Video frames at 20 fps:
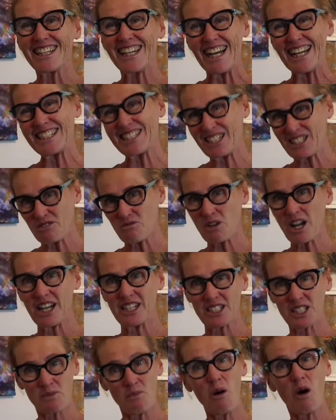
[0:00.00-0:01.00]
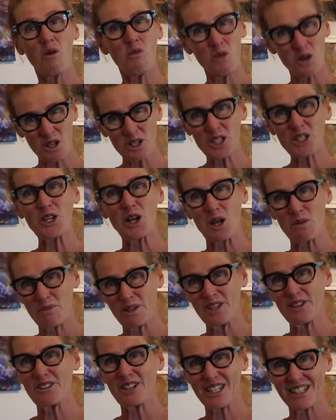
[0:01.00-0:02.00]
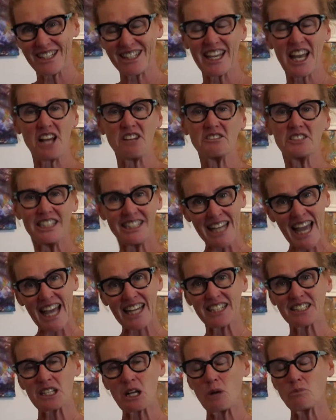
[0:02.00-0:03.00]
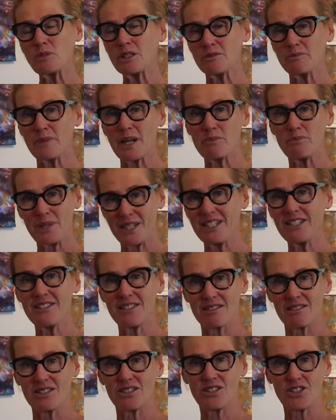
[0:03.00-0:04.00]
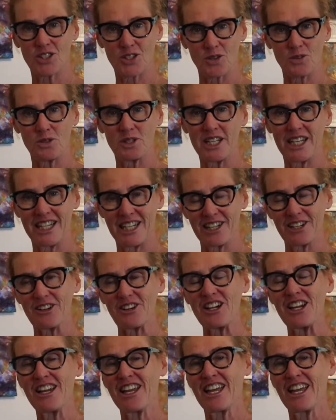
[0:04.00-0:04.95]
I did a small workshop here at the gallery and had a couple of my pieces shown here.